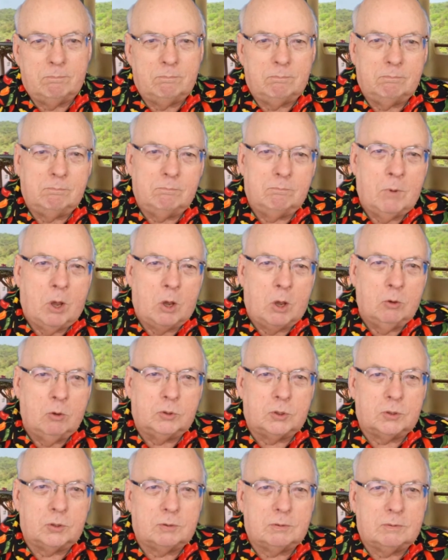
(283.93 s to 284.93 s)

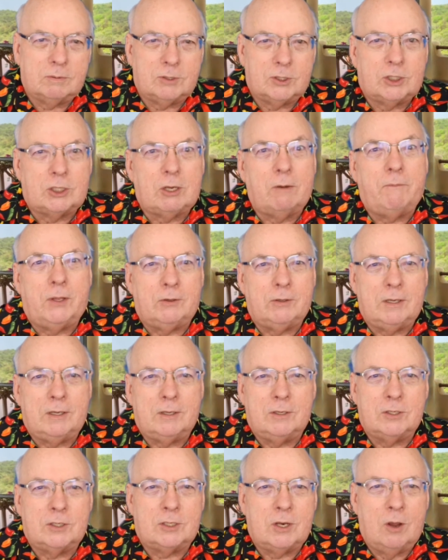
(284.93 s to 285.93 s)
Most
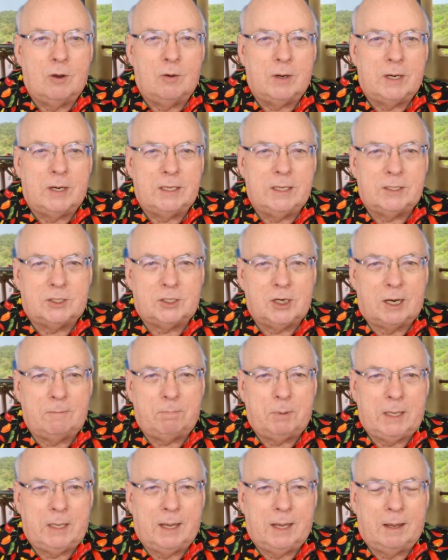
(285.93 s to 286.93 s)
civilians know it as
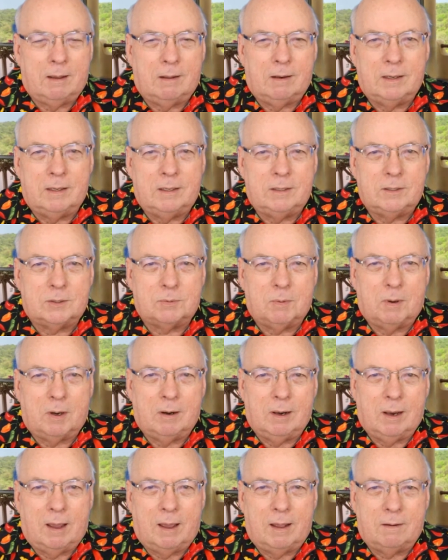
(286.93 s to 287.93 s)
JPL, and it's where
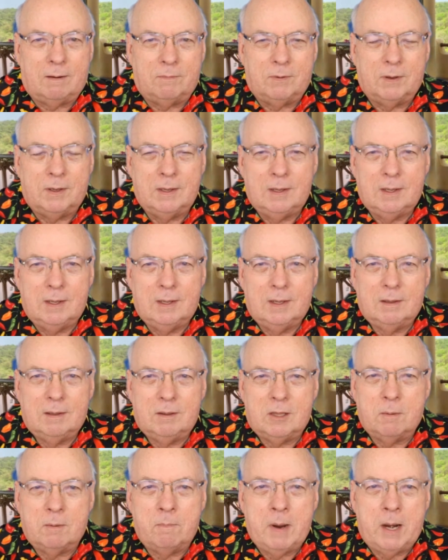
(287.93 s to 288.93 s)
a lot of
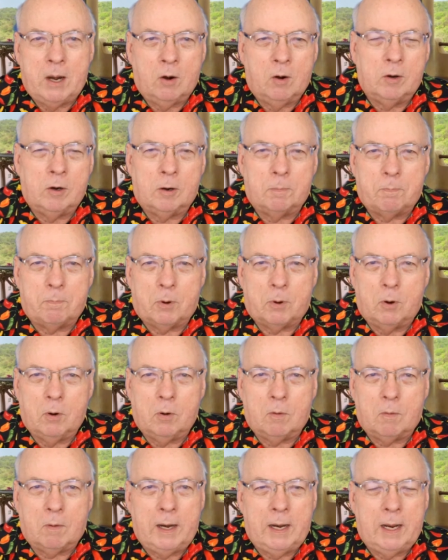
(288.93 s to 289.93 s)
the Mariner
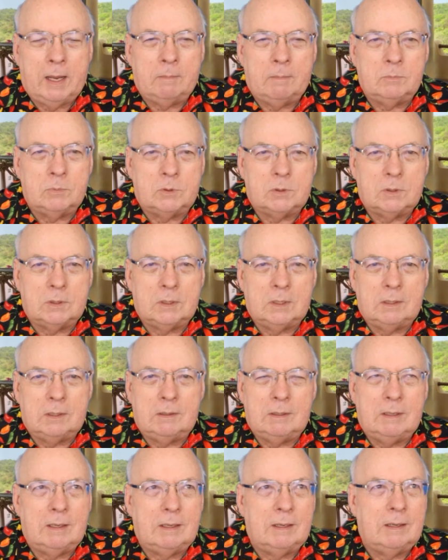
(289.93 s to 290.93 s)
programs
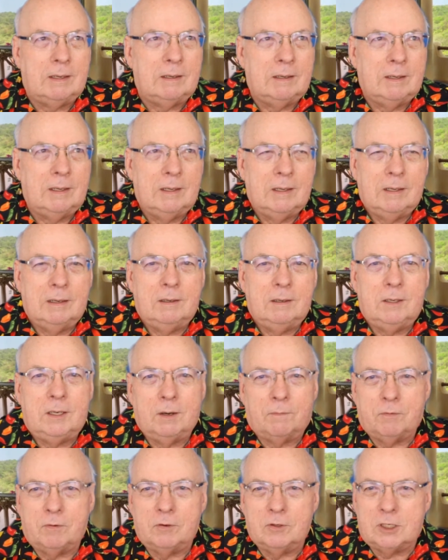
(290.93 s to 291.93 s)
and
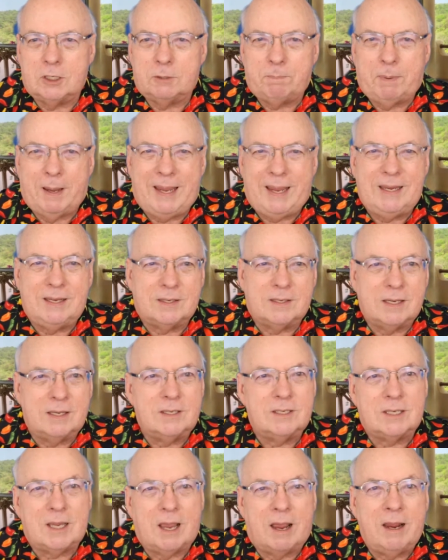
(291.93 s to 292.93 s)
different space and
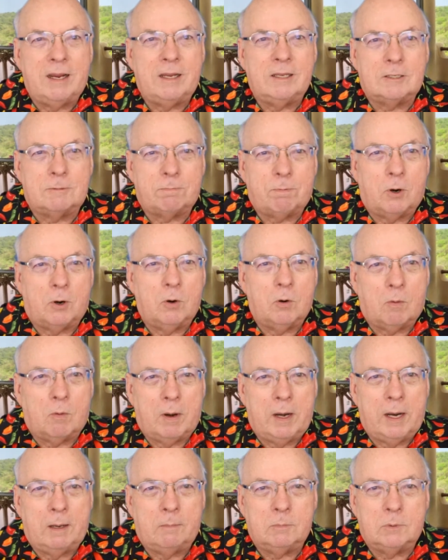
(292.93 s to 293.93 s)
science
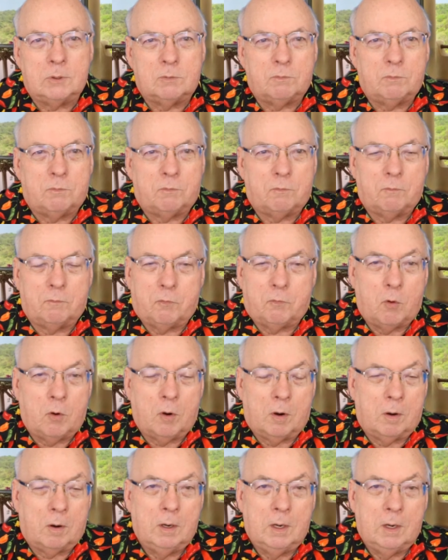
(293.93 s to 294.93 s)
programs
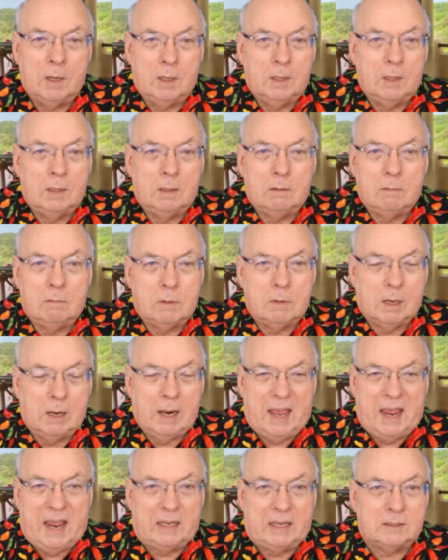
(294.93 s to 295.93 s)
for the
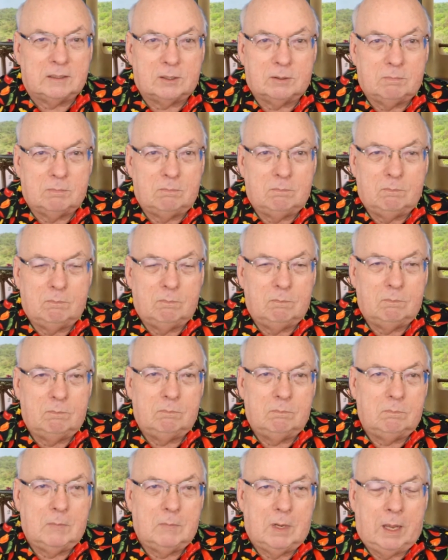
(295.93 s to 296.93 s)
last,
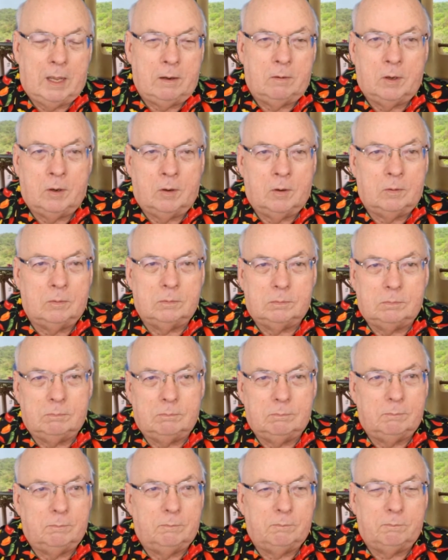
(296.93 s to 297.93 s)
I don't know,
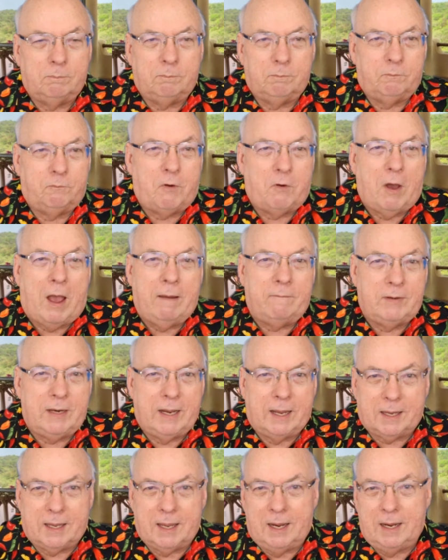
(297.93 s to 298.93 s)
5
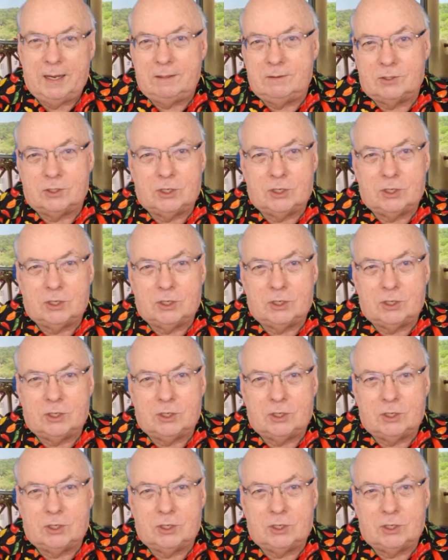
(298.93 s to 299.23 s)
decades,